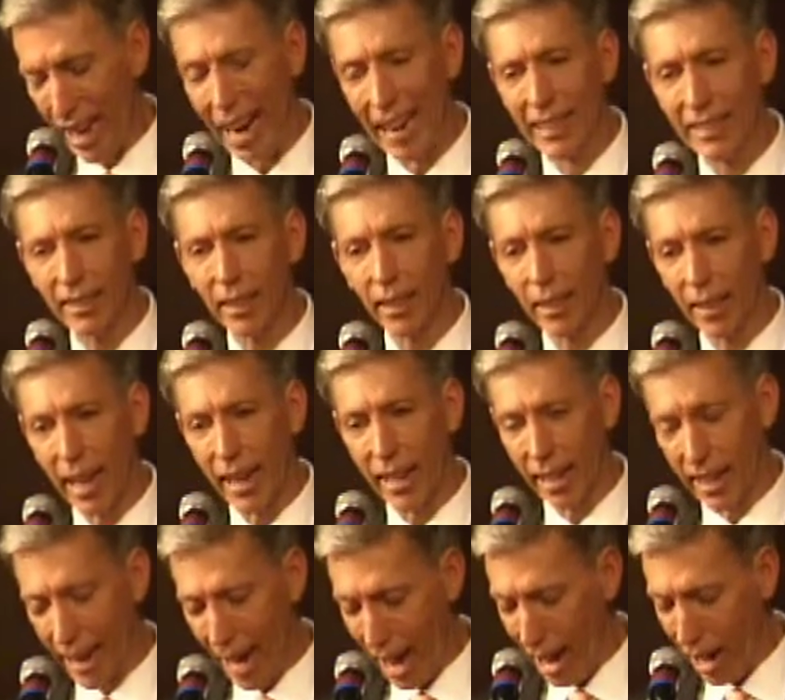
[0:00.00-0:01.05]

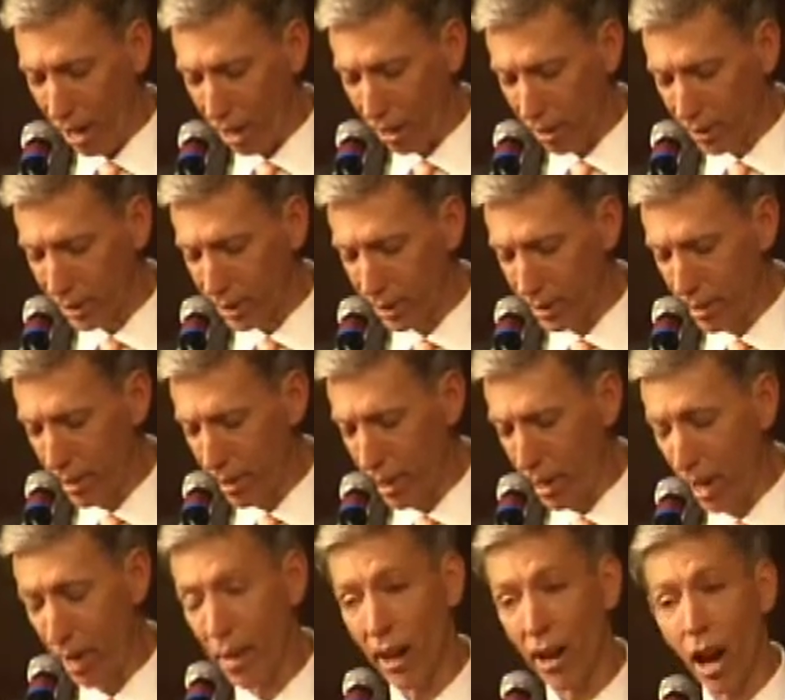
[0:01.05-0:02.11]
isolated hells
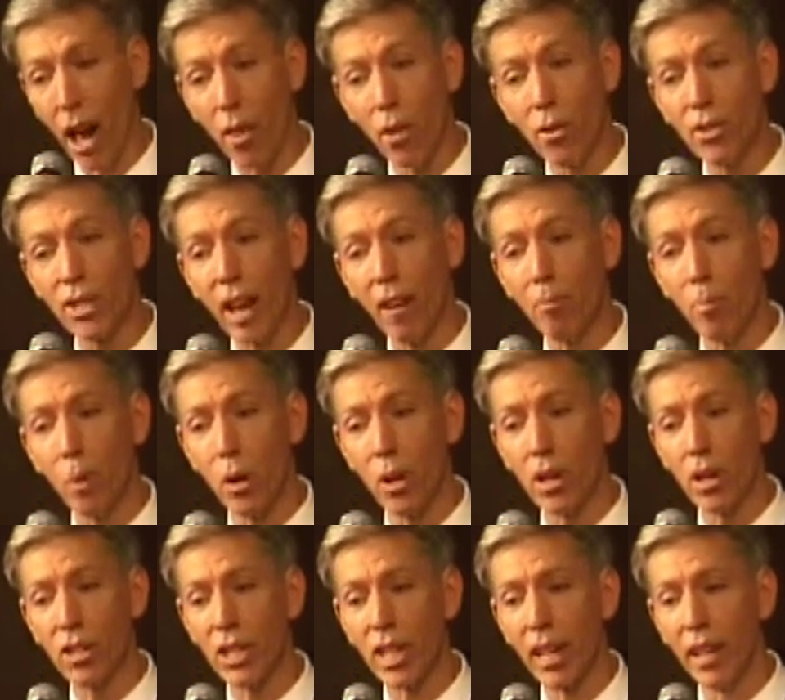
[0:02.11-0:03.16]
that others have put
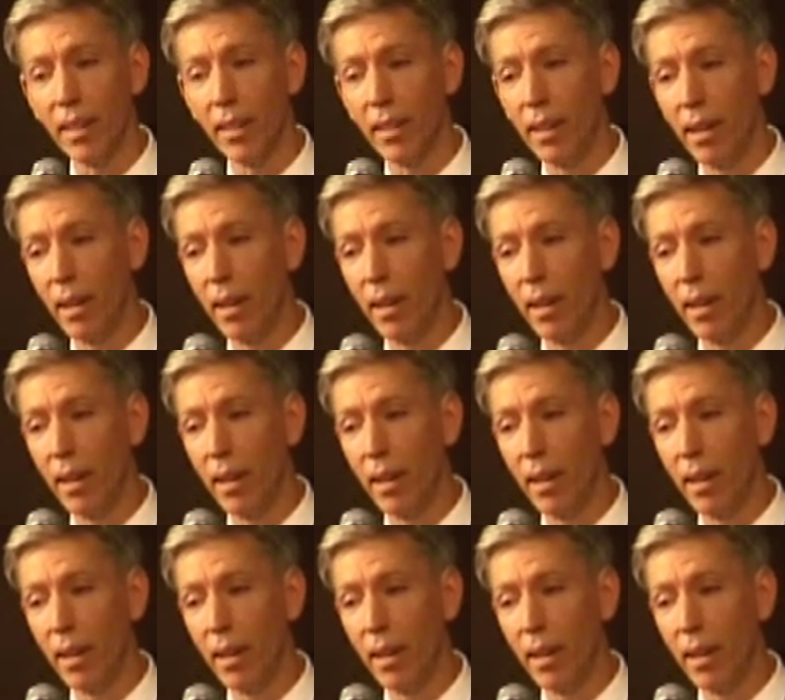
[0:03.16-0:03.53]
us in